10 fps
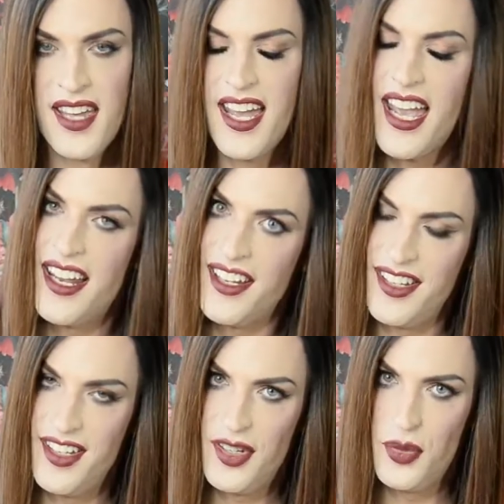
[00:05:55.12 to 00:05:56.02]
and
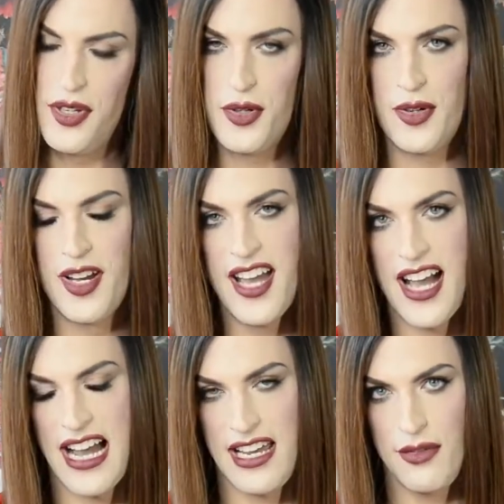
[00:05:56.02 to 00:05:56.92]
in this video
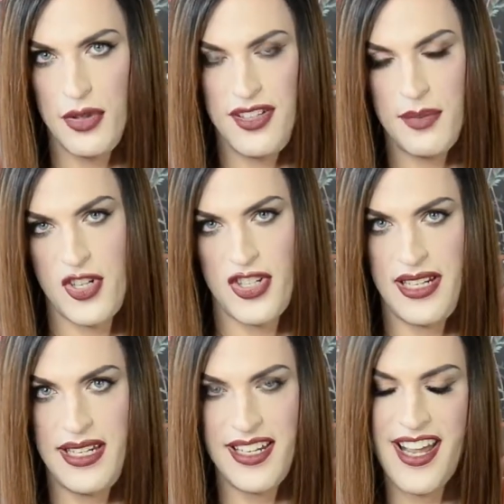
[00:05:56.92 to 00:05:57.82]
I would
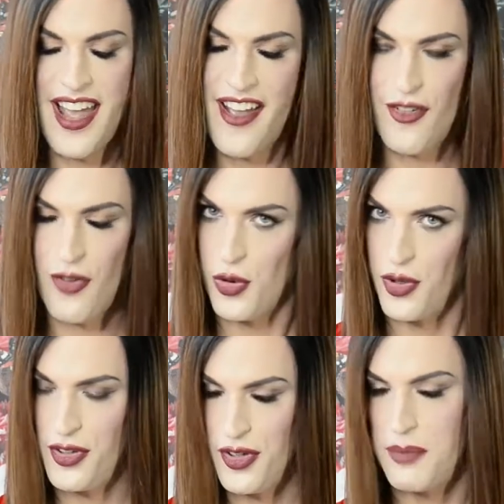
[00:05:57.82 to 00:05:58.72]
especially
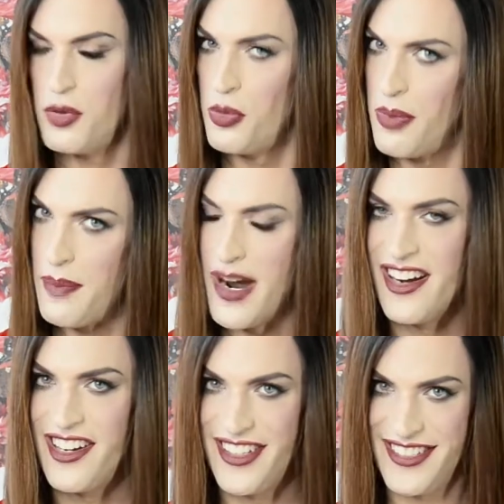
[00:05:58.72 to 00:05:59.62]
focus on the boob
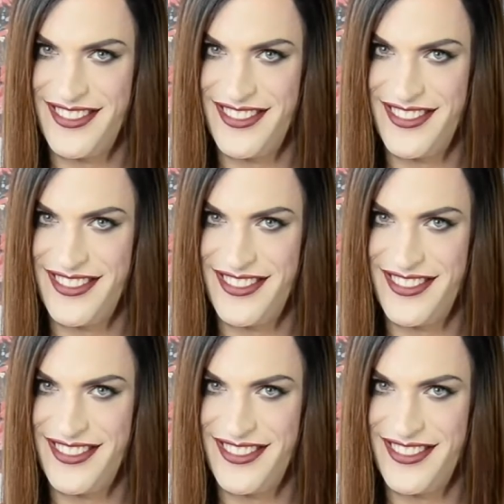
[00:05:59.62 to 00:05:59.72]
part.